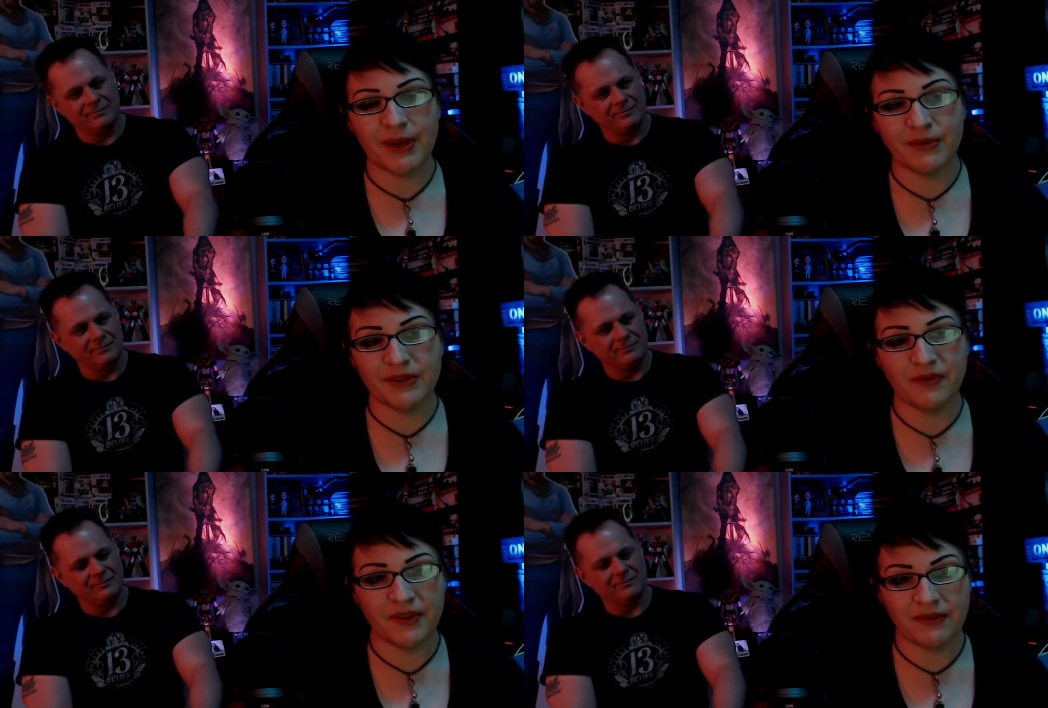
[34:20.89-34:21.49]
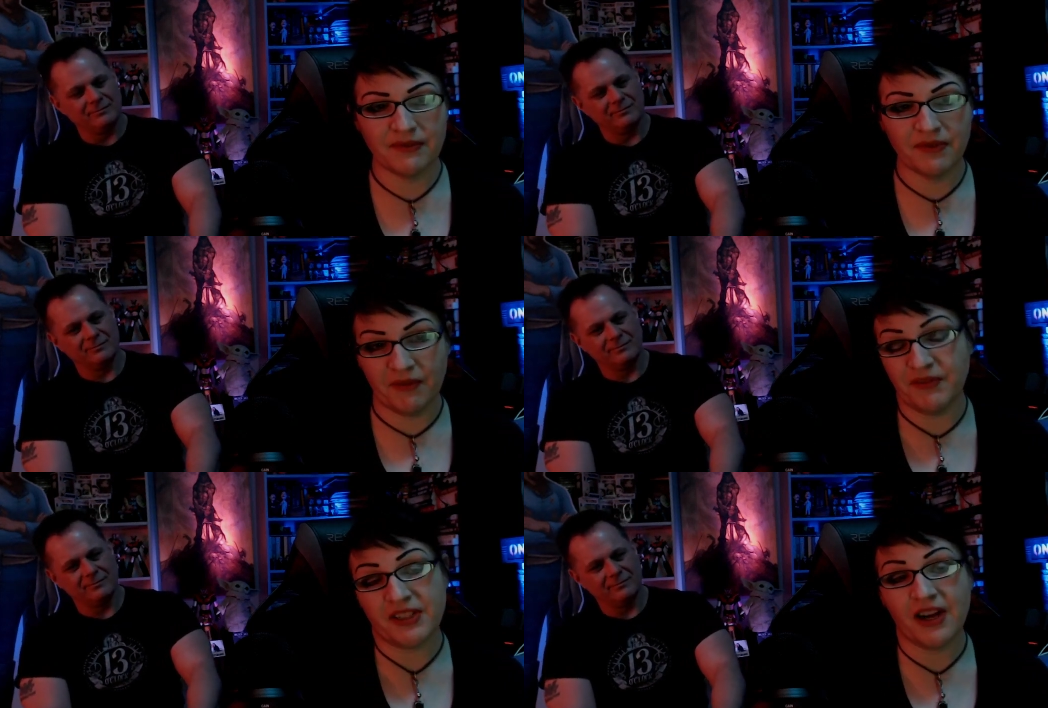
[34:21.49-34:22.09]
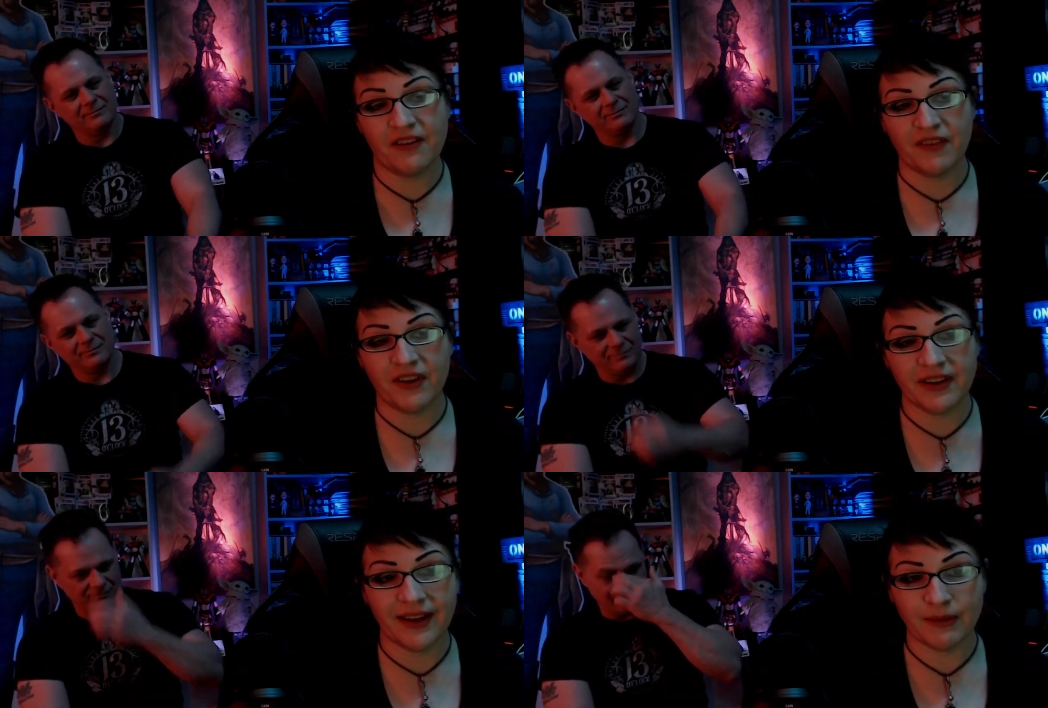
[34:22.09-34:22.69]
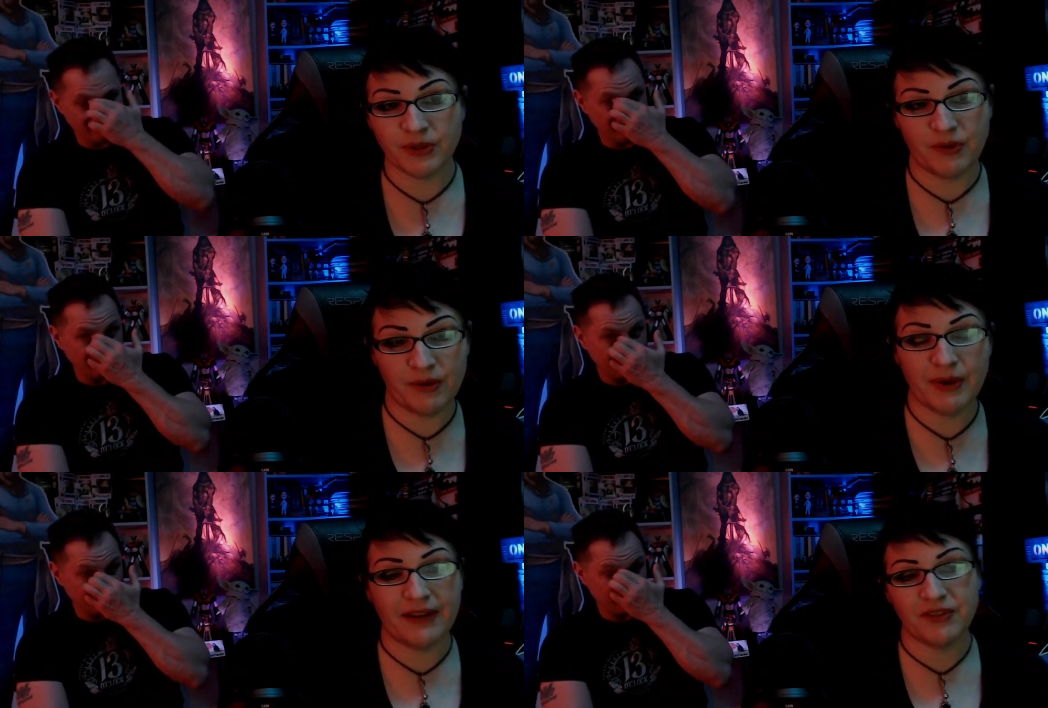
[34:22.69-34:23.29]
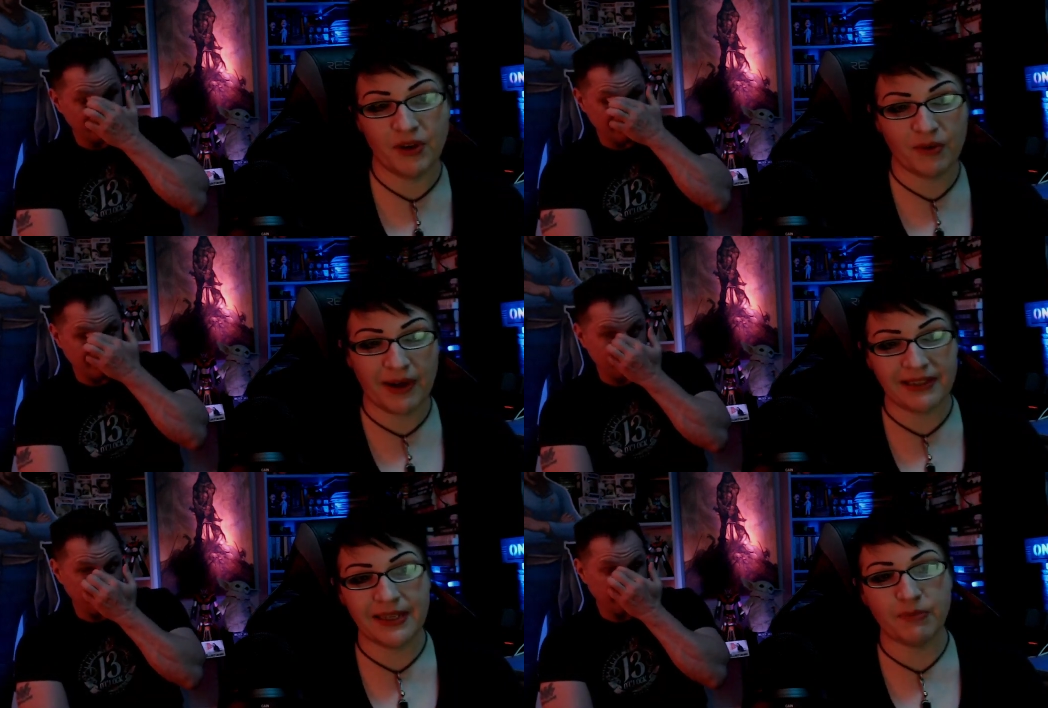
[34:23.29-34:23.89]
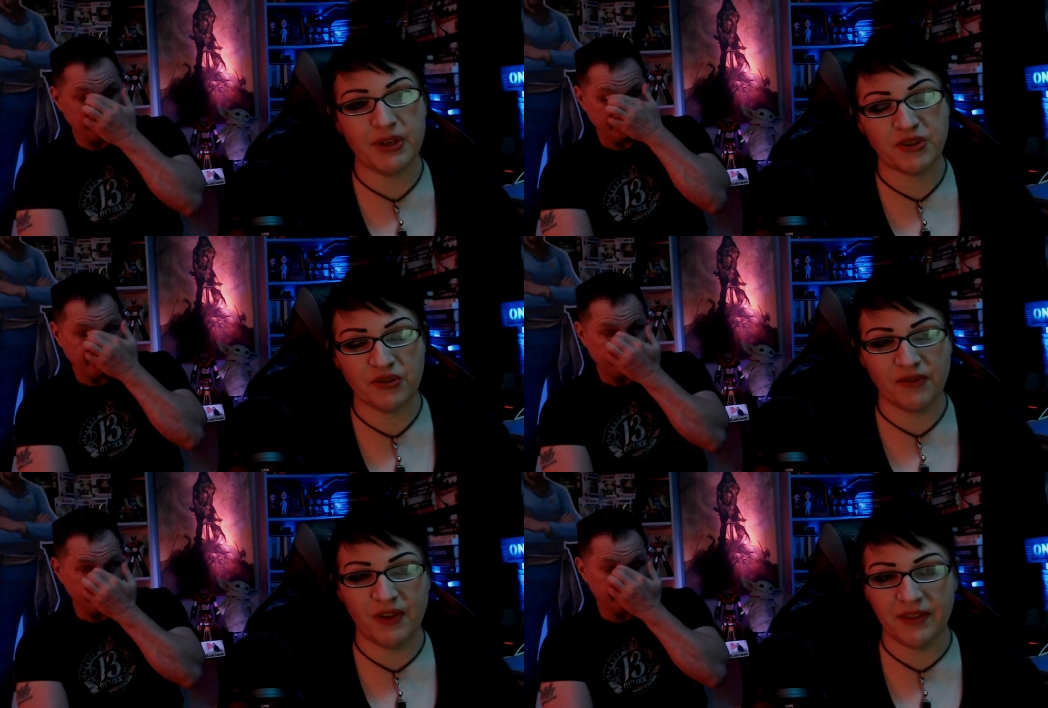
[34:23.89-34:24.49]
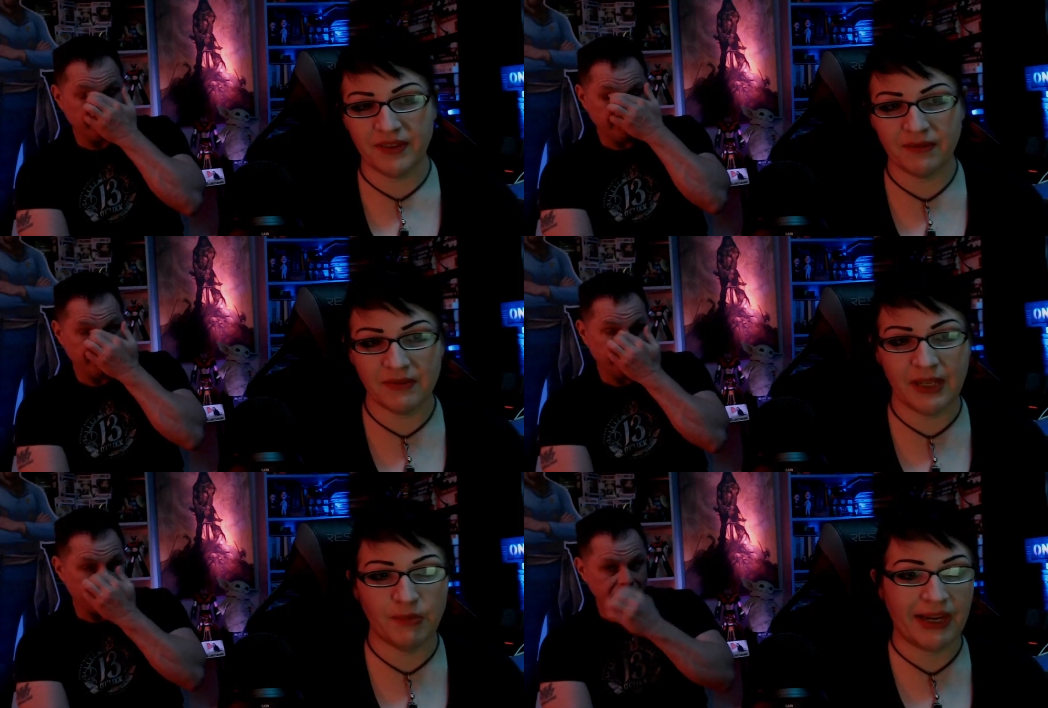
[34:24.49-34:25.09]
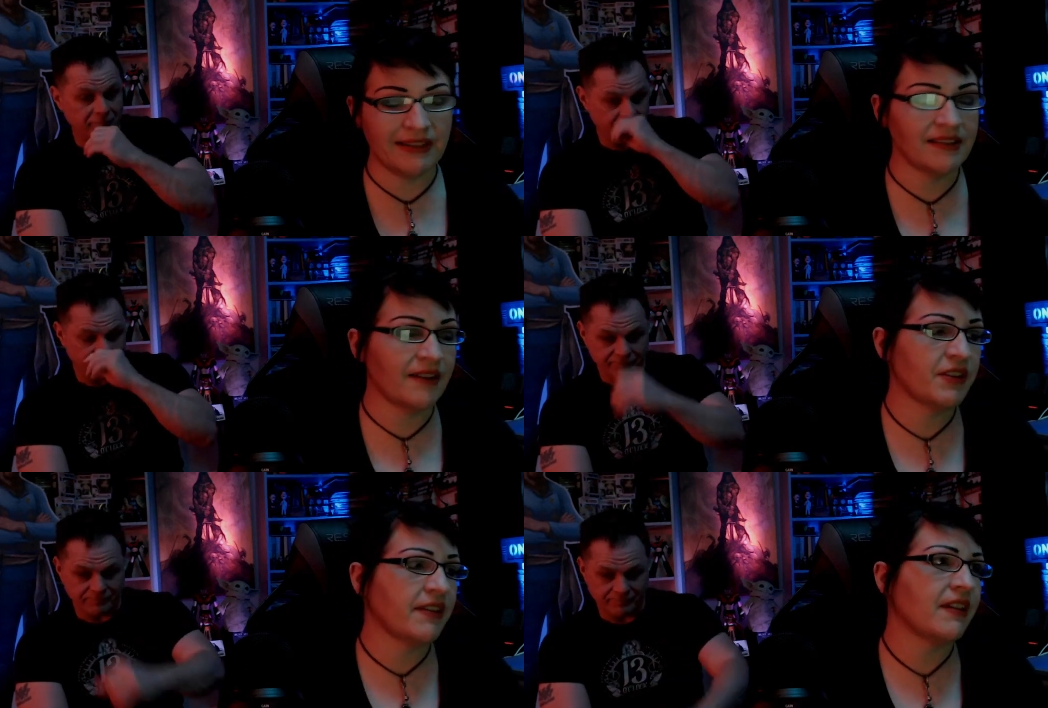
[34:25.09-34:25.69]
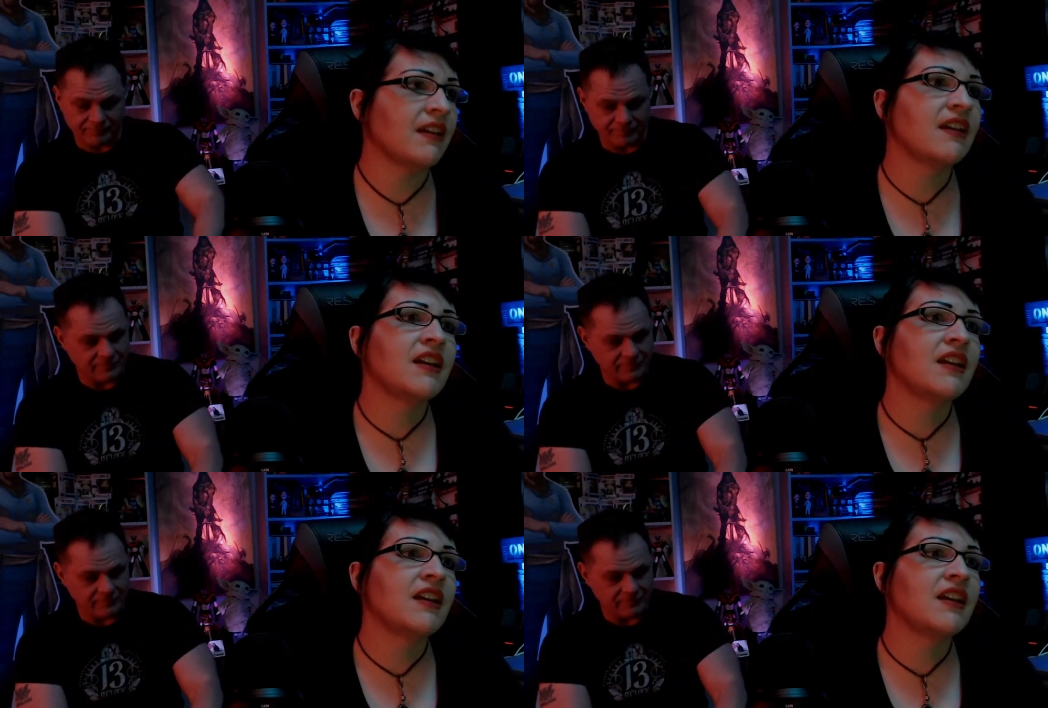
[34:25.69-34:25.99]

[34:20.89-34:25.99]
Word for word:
Speaker 1: He was a ph- photographer in Nam, so he would have to go around and take pictures of all the dead bodies and everything.